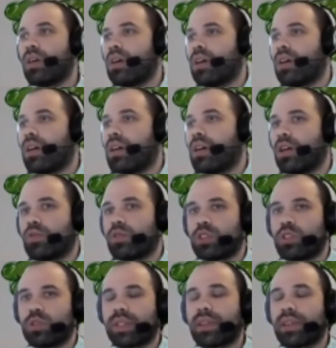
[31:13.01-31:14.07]
of your
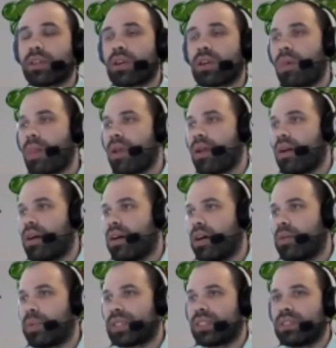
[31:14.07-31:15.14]
choosing.
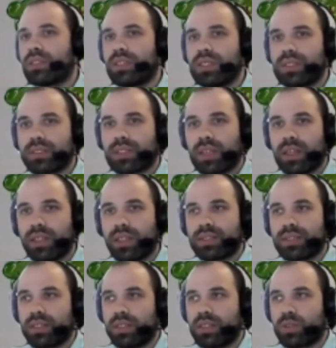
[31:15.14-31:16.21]
But in this
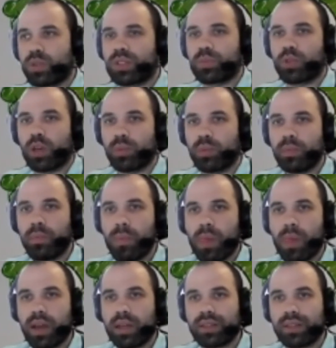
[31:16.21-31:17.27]
case, it was a problem.
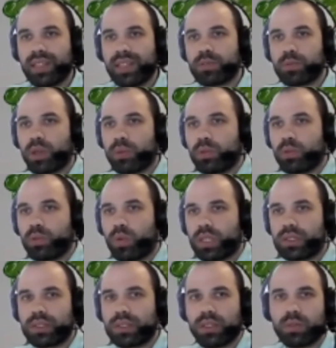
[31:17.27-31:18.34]
And another problem
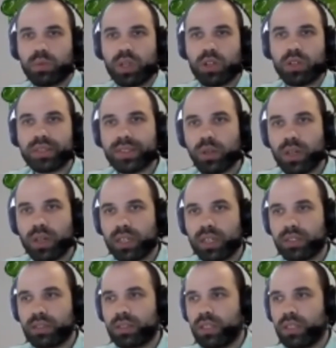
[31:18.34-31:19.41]
was that we also
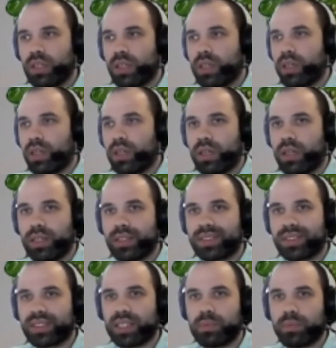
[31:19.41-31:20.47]
had
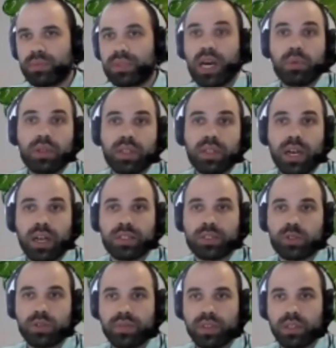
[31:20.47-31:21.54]
some double nulls
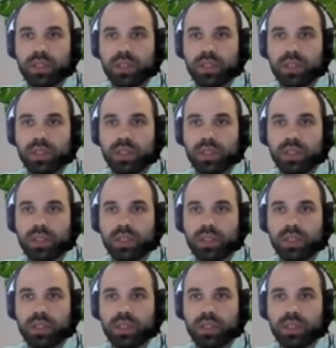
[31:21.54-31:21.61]
or even